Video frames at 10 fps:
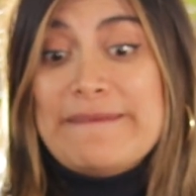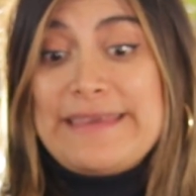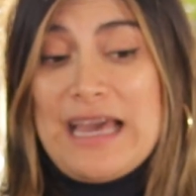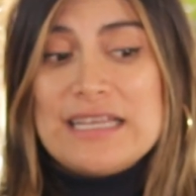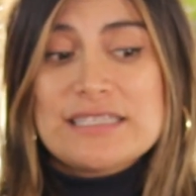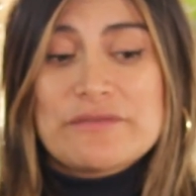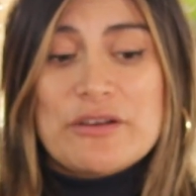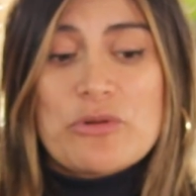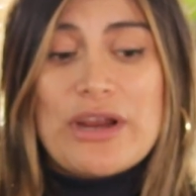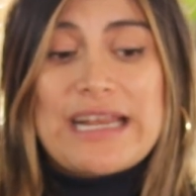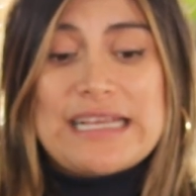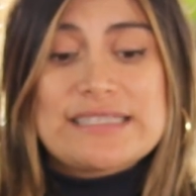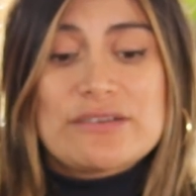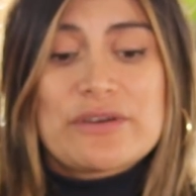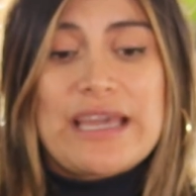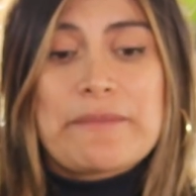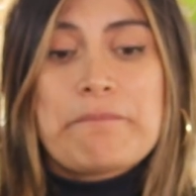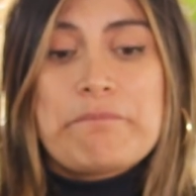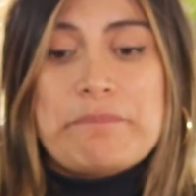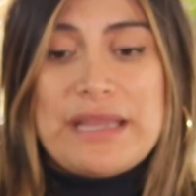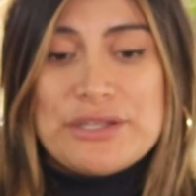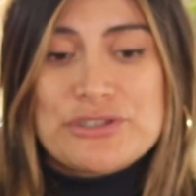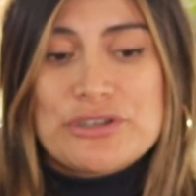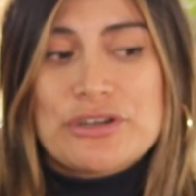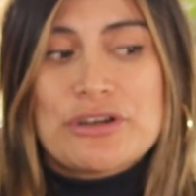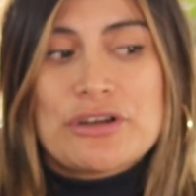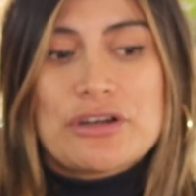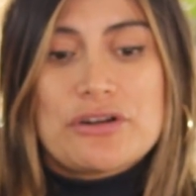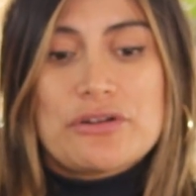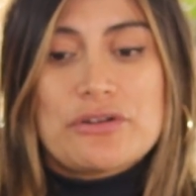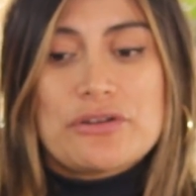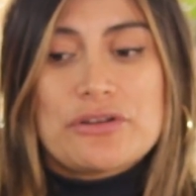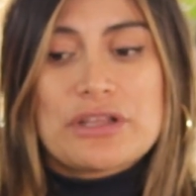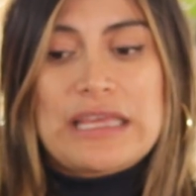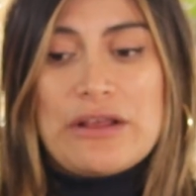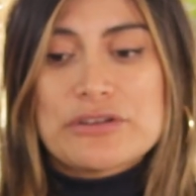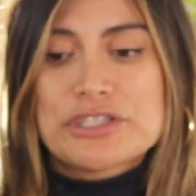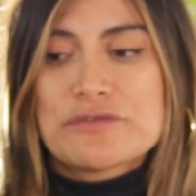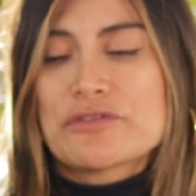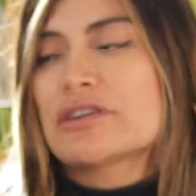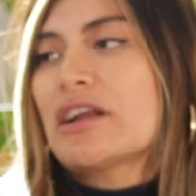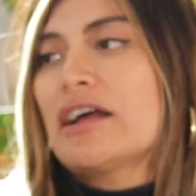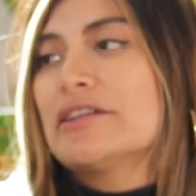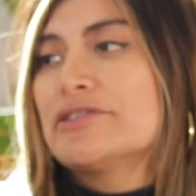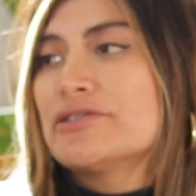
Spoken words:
Yeah, it's still very important. And I still get major guilt for not